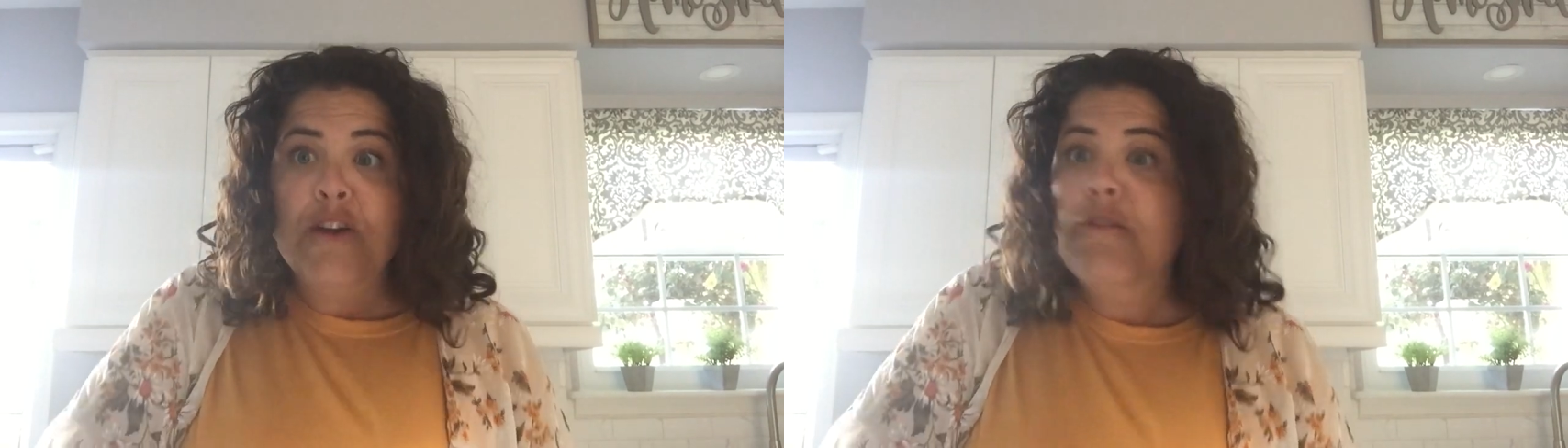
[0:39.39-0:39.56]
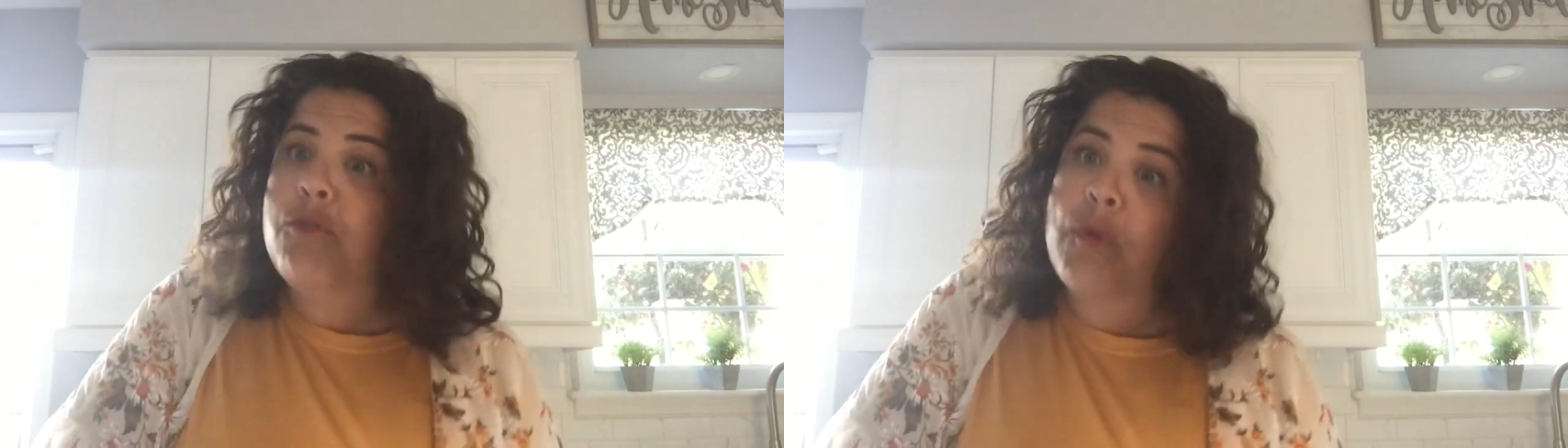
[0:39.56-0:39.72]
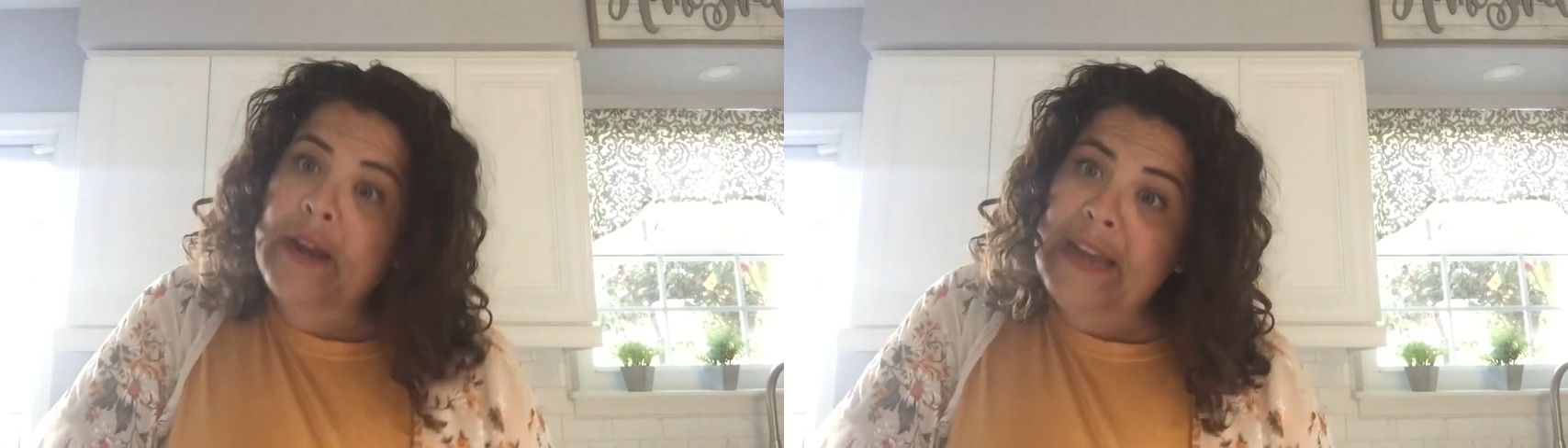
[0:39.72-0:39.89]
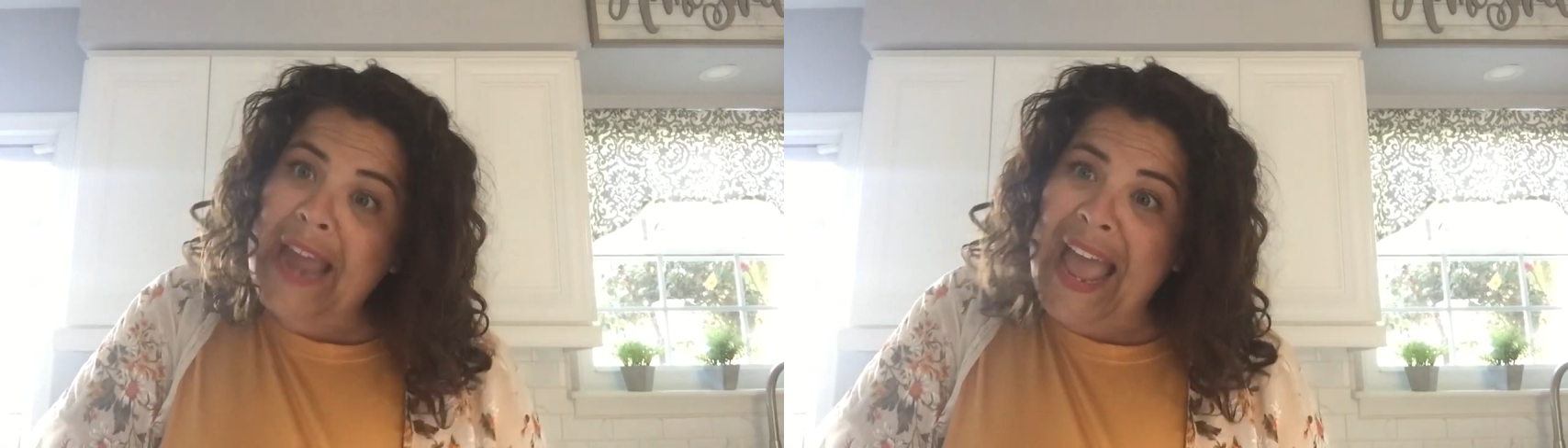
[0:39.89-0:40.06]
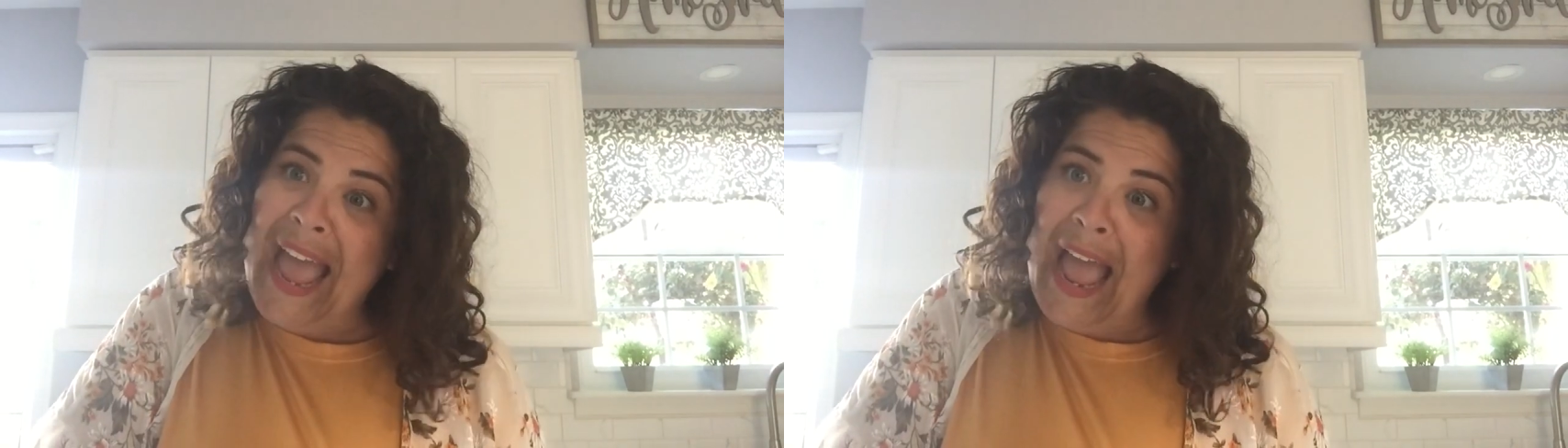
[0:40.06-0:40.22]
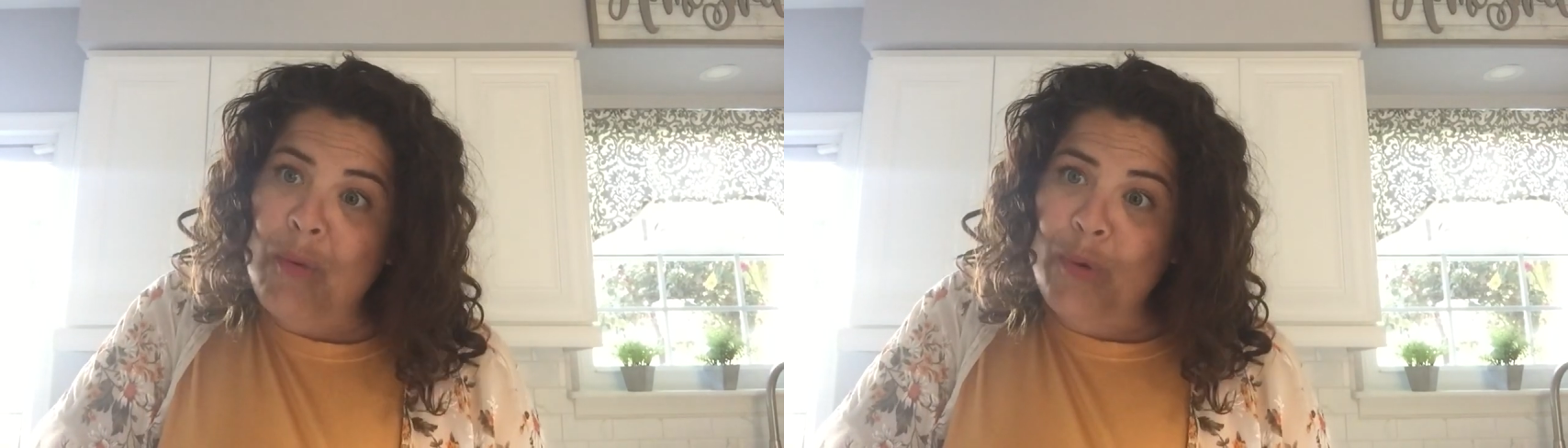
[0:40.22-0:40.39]
for an
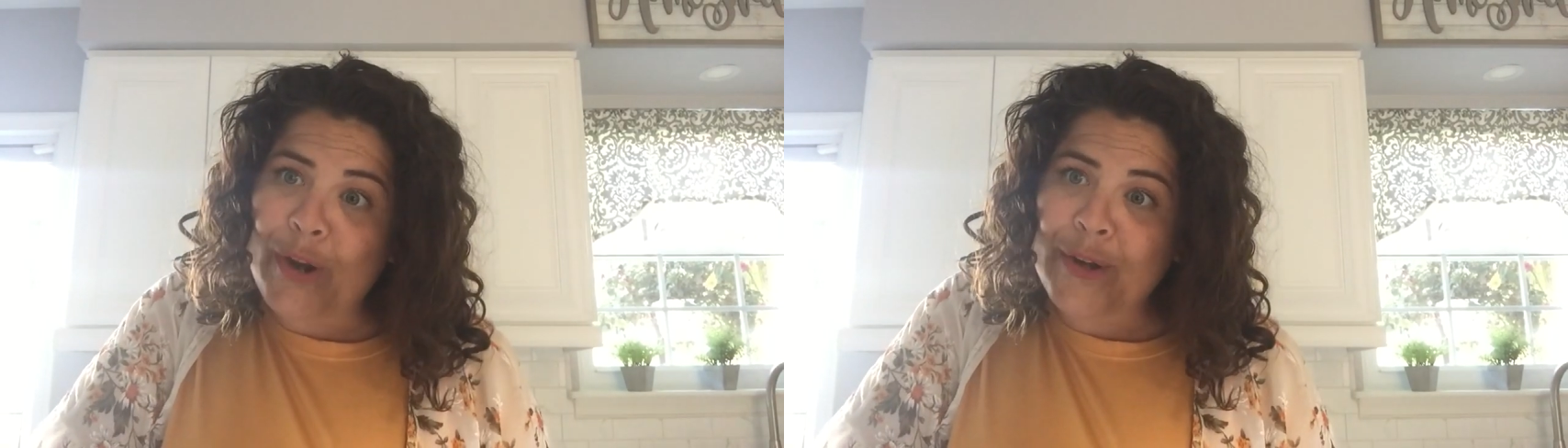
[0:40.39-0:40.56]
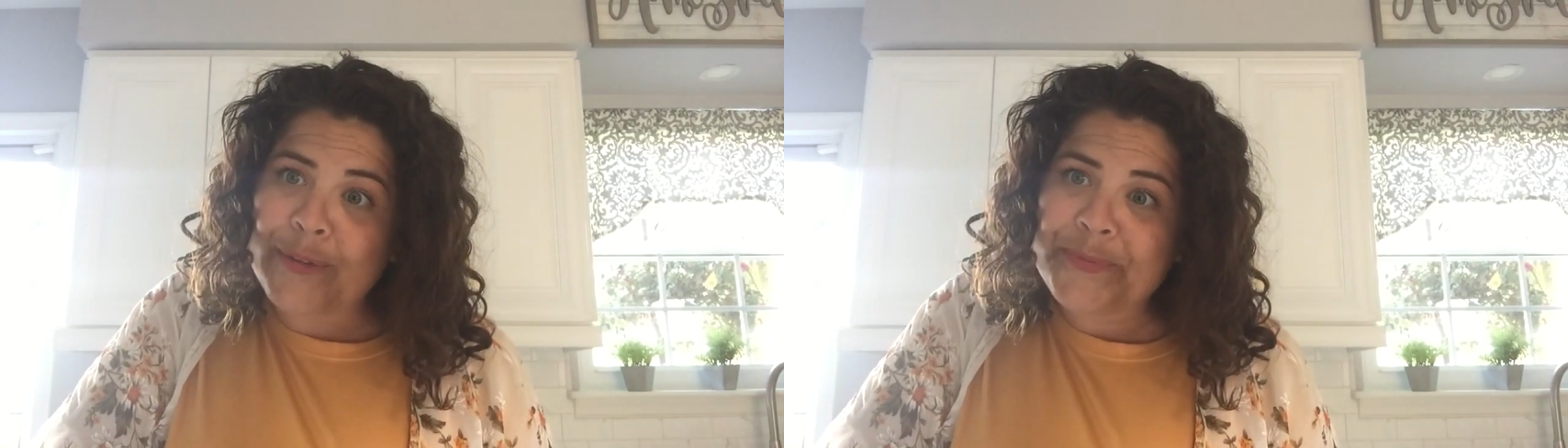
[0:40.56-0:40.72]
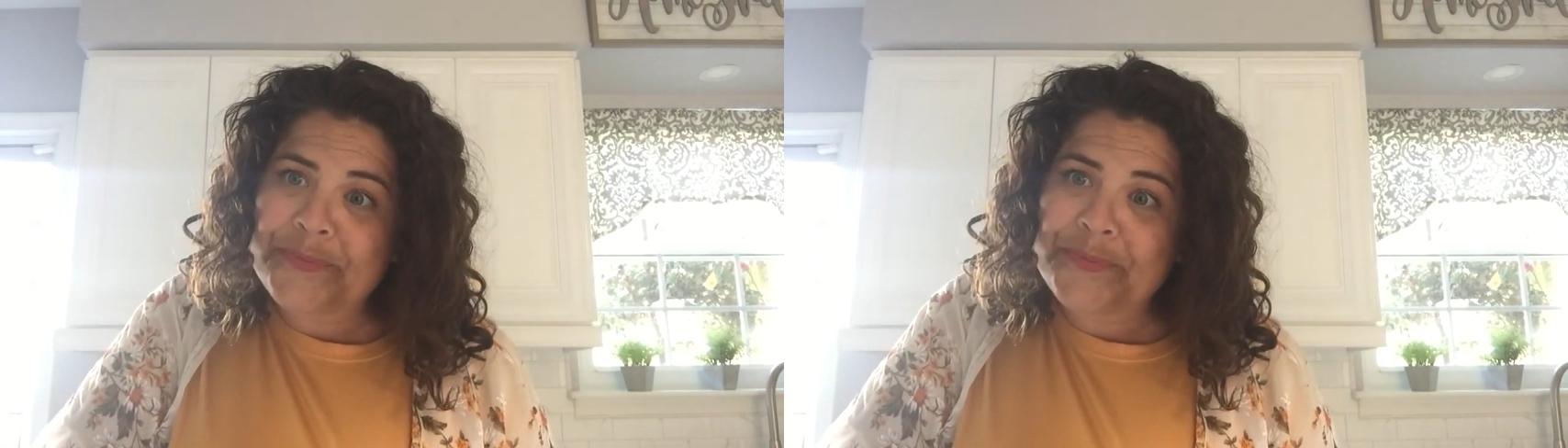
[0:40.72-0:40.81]
hour.